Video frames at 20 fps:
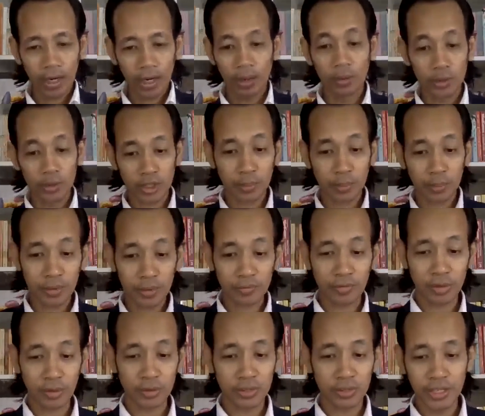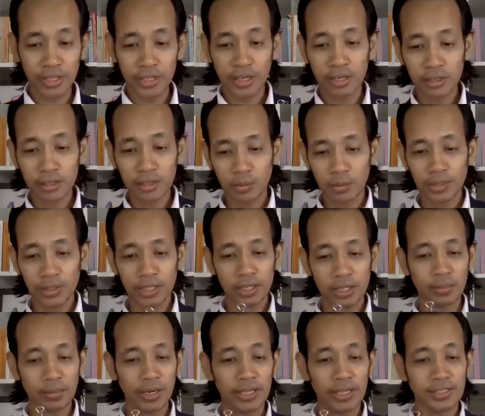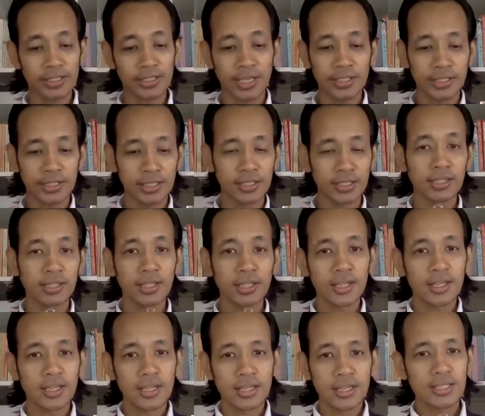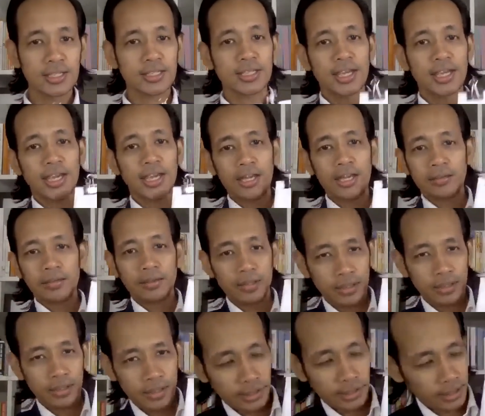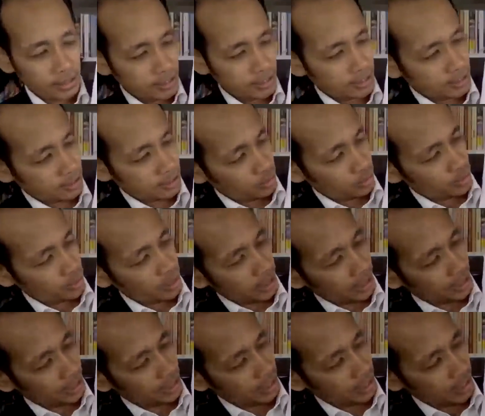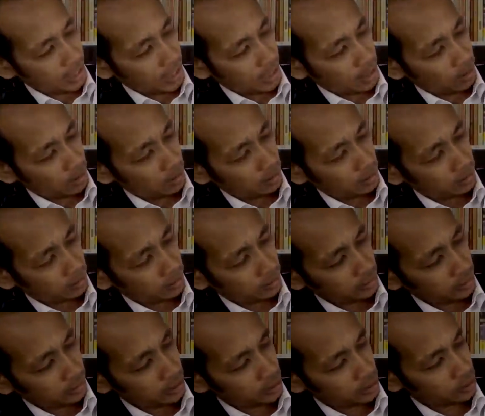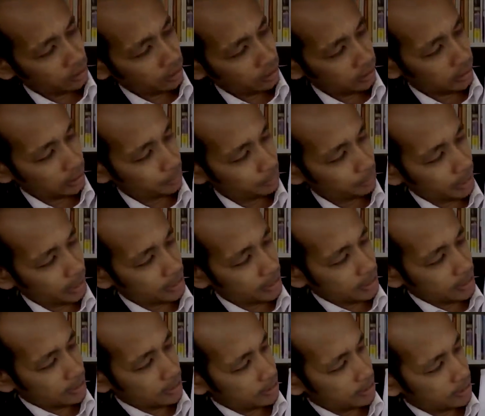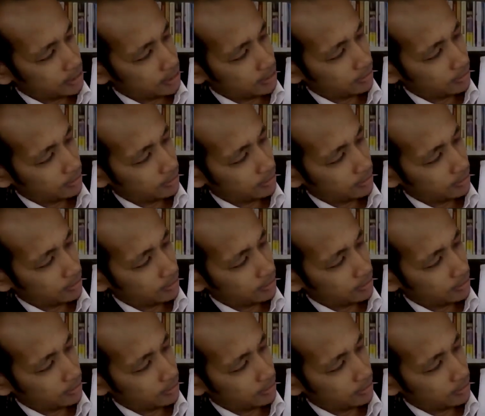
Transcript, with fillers: our topic for today, yeah, one thing about anxiety is that this we are here now. This is called the present.